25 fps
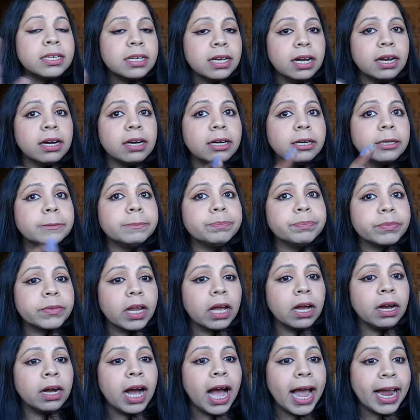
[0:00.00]

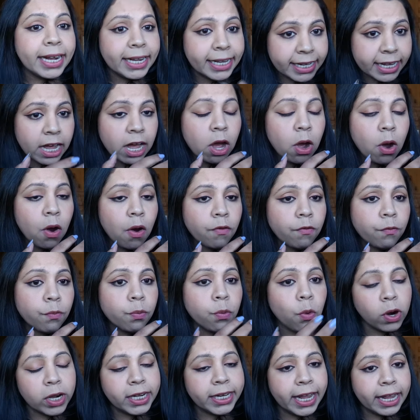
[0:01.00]
idea of
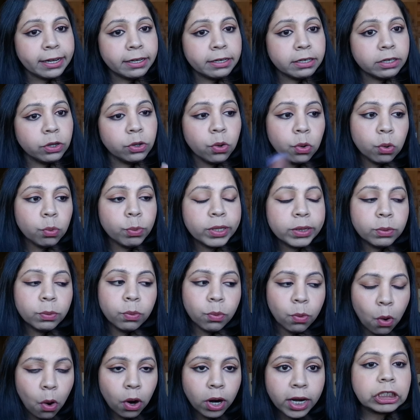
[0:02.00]
what can go with
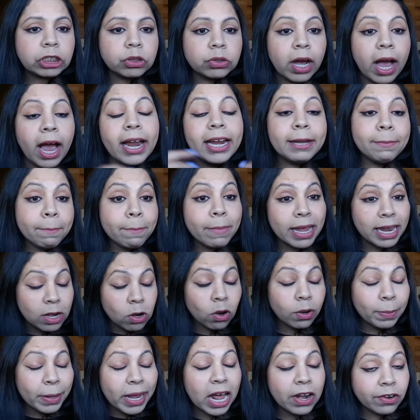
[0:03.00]
what. It may
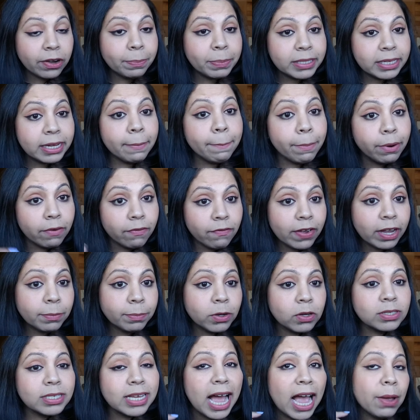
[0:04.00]
not be 100% perfect
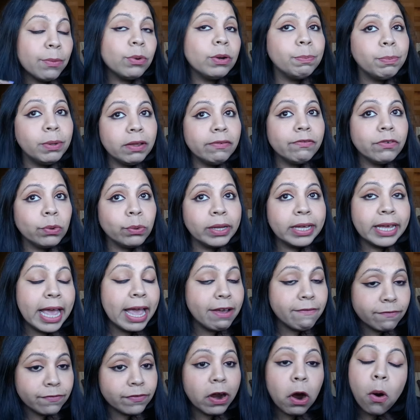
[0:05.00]
because I would be viewing
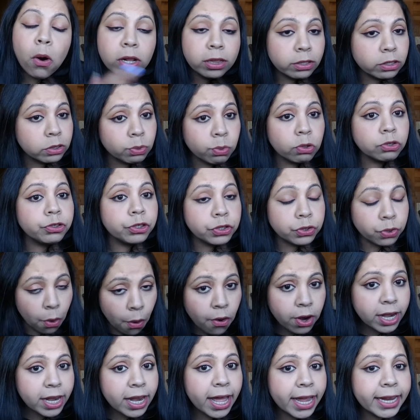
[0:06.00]
all the swatches
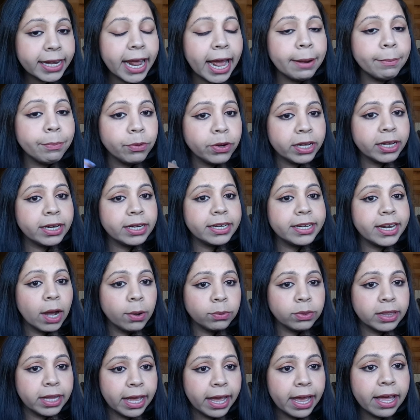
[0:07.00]
online and putting it
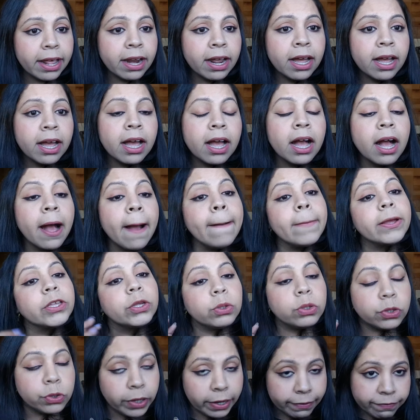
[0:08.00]
down there. You
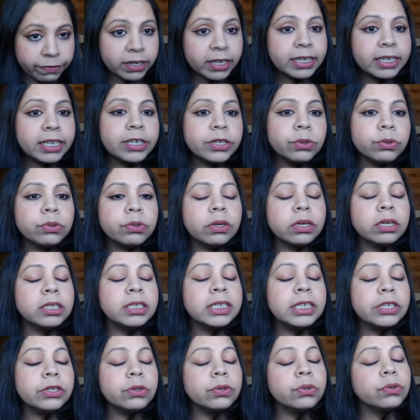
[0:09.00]
definitely
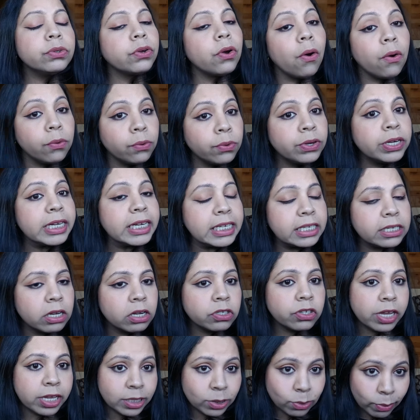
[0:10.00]
need to do your own
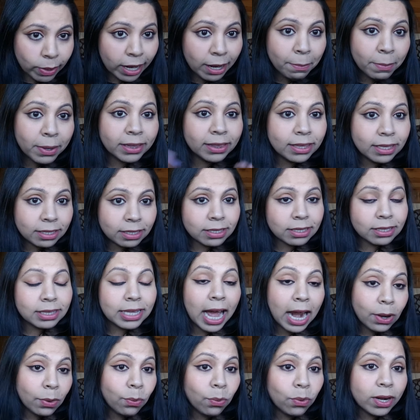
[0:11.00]
research as well, but
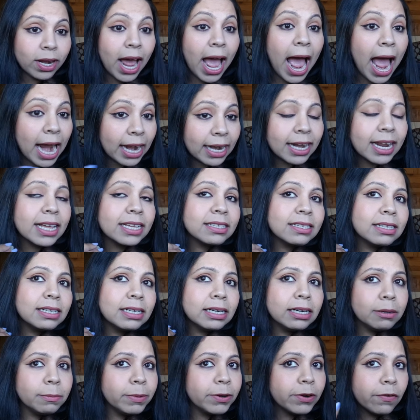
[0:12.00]
that would act as a
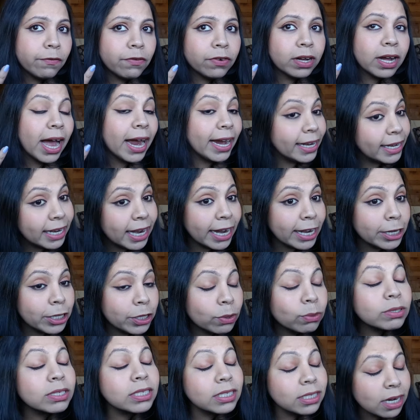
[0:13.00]
little bit of a guideline
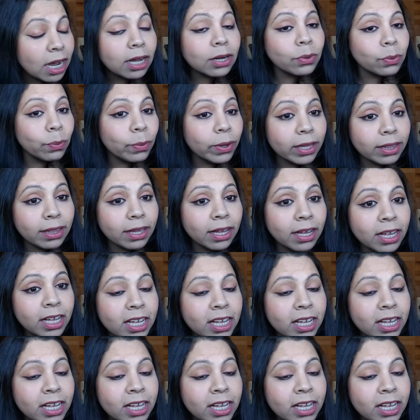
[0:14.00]
to start with.